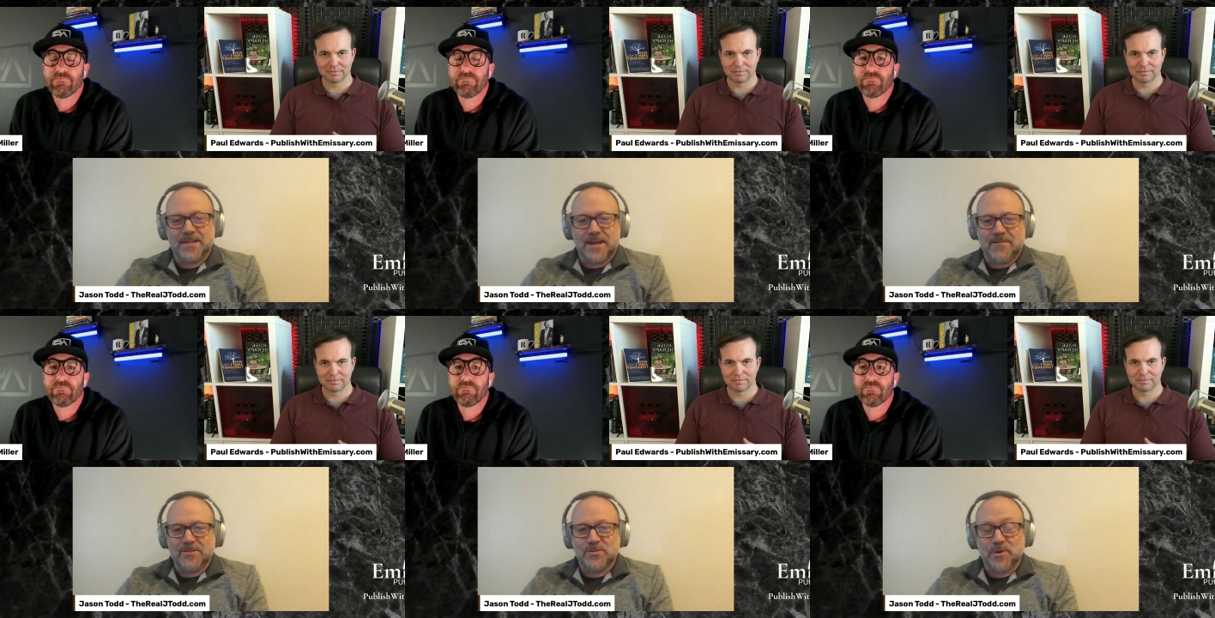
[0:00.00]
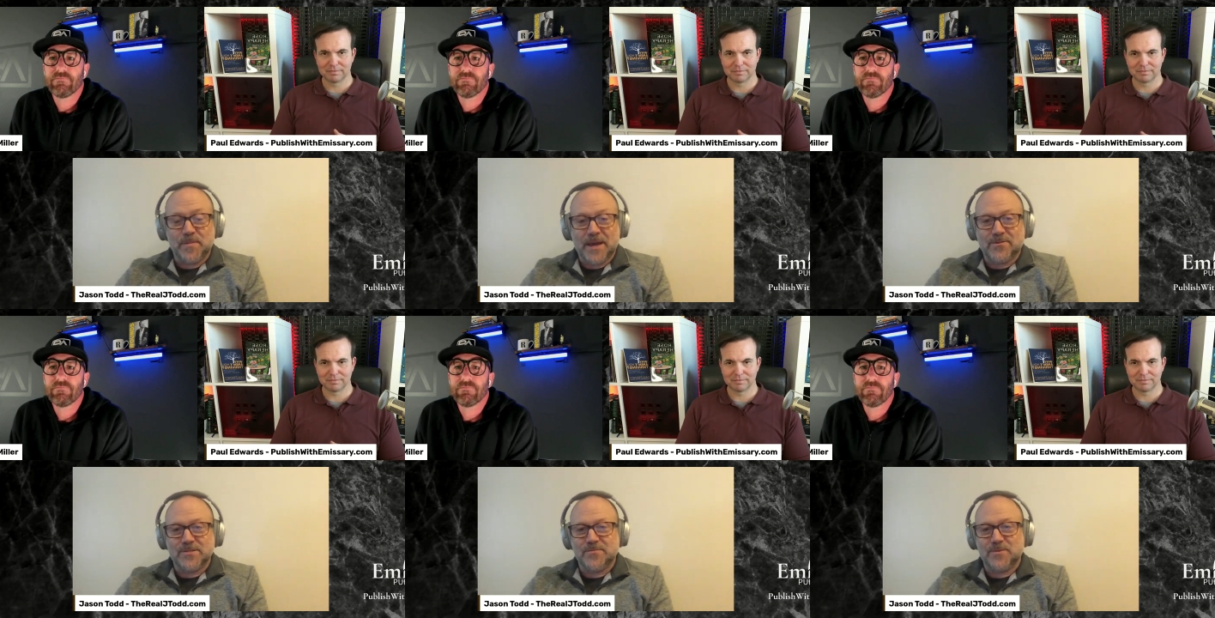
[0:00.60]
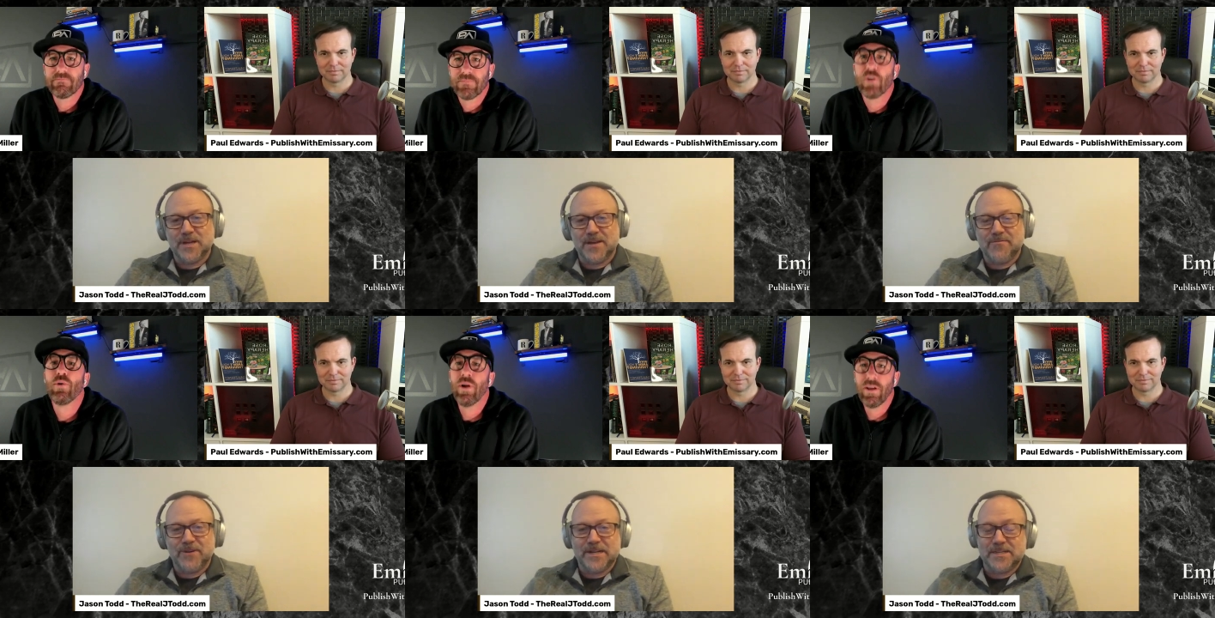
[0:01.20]
Speaker 1: not every story matters, and we're
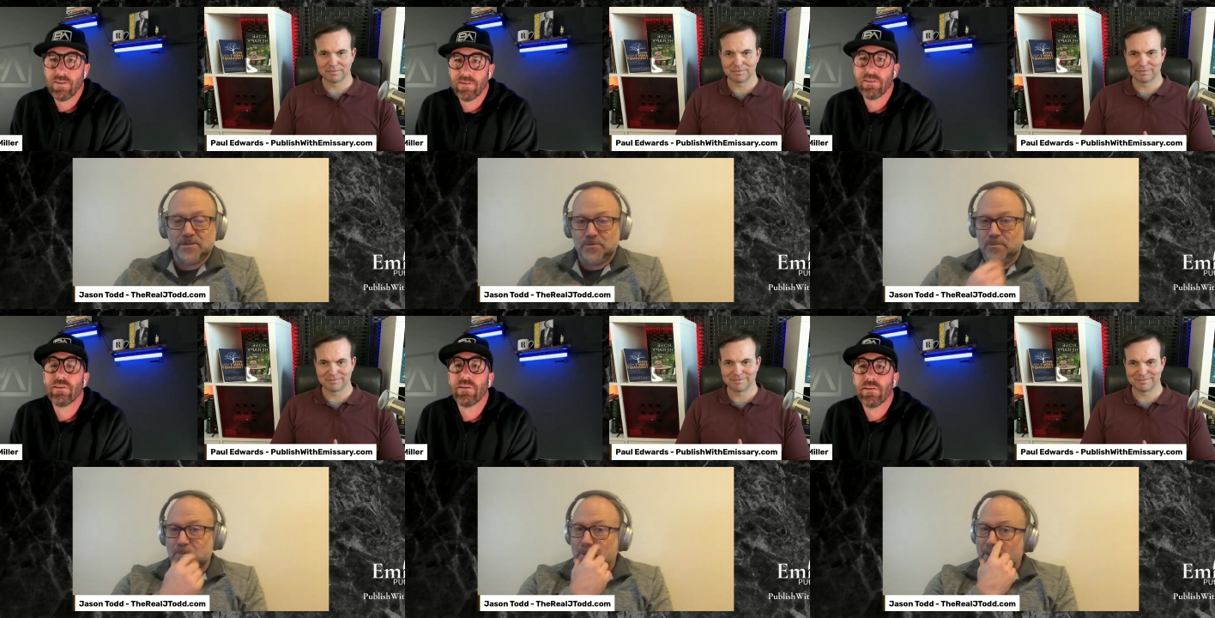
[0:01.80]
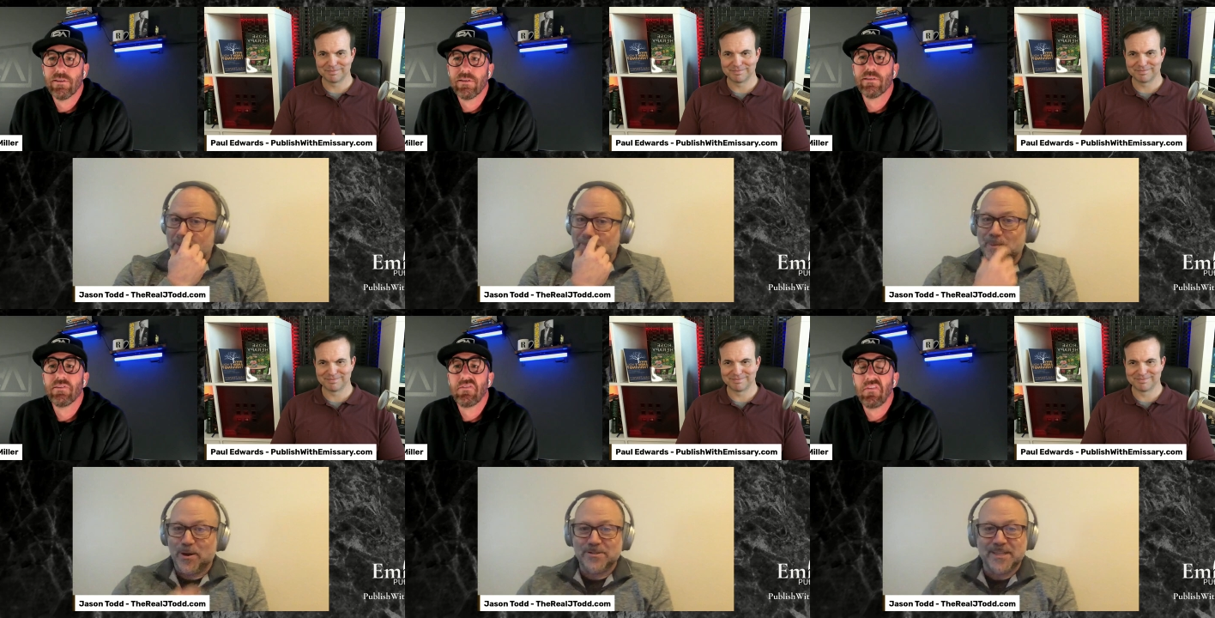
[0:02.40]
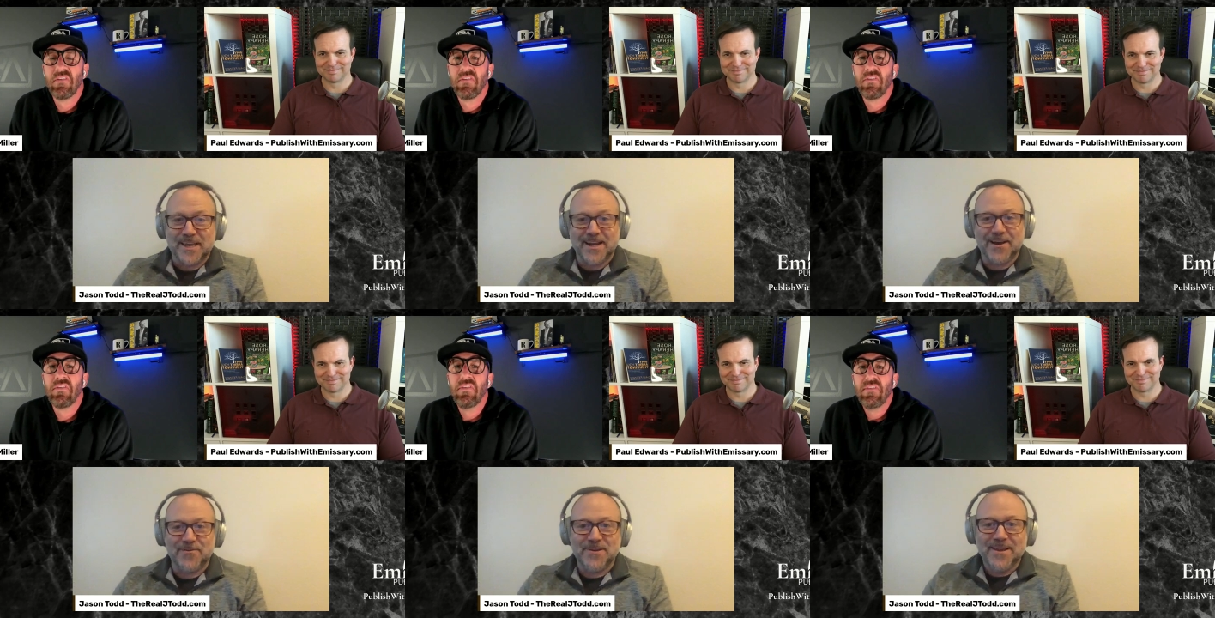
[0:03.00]
not afraid to parse that
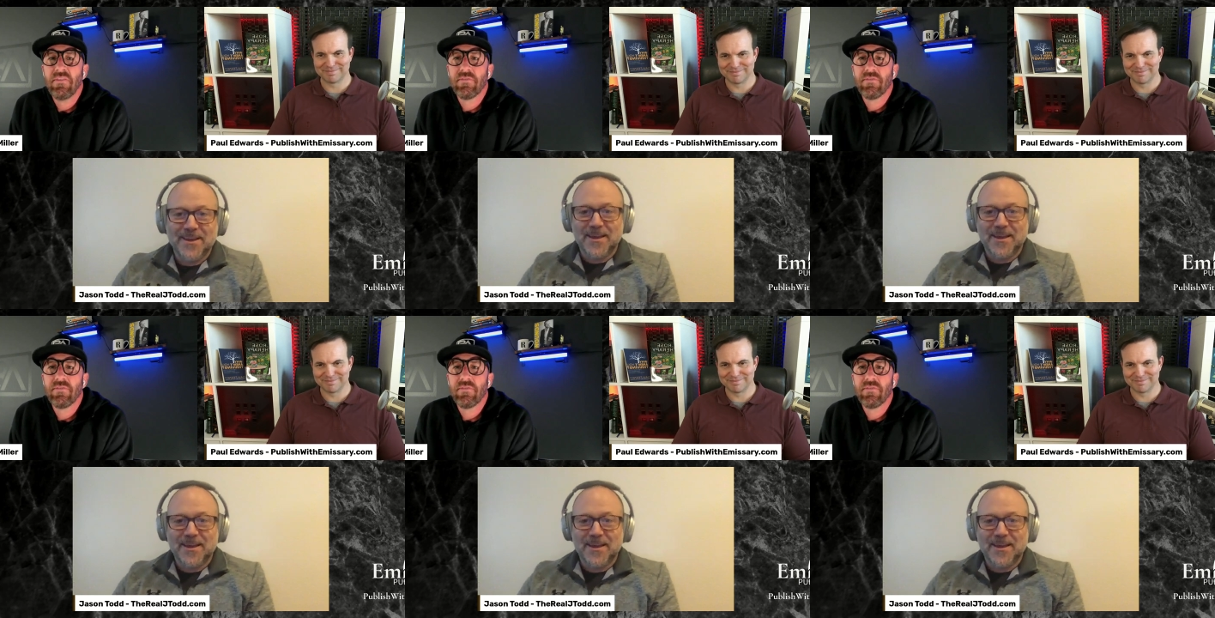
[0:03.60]
out.